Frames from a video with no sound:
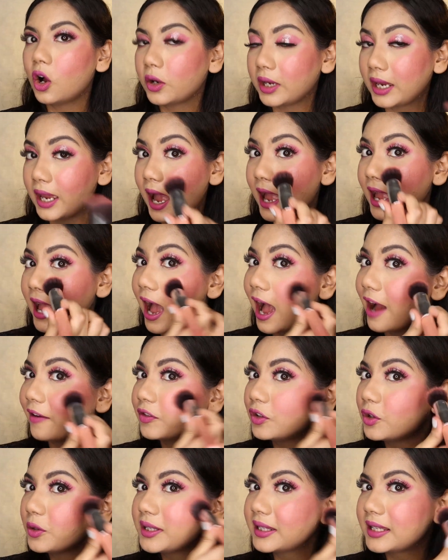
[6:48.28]
Okay, I
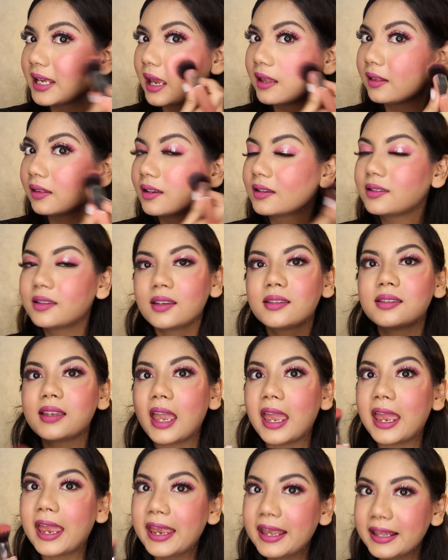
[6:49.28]
have to say this is
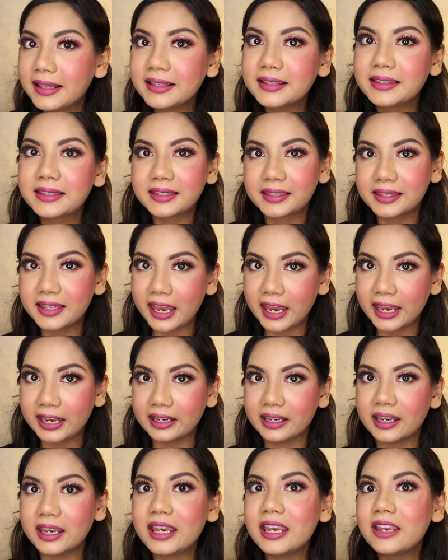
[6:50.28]
insane.